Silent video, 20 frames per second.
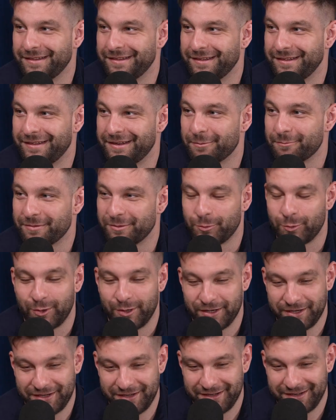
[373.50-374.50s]
Number
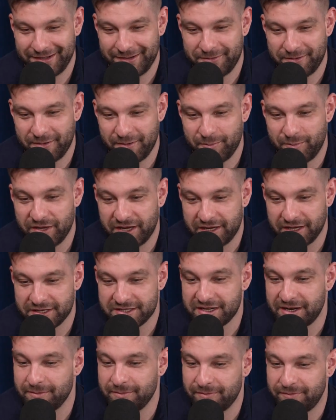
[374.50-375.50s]
one, because
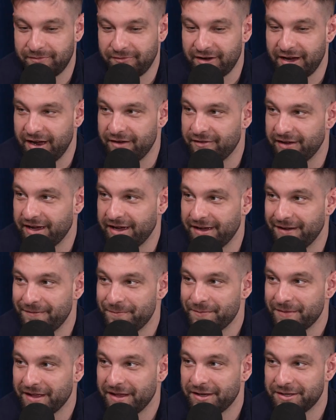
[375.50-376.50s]
I'm 5'8",
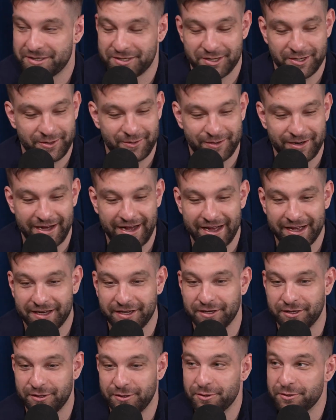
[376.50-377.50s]
so I
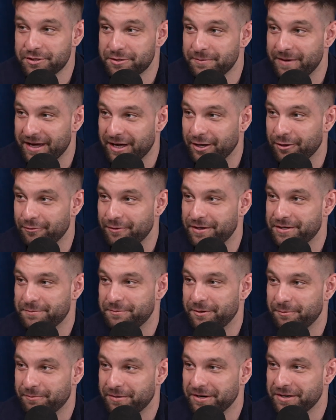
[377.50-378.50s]
could use my
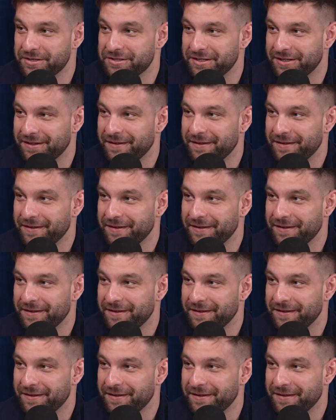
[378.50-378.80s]
charisma in person.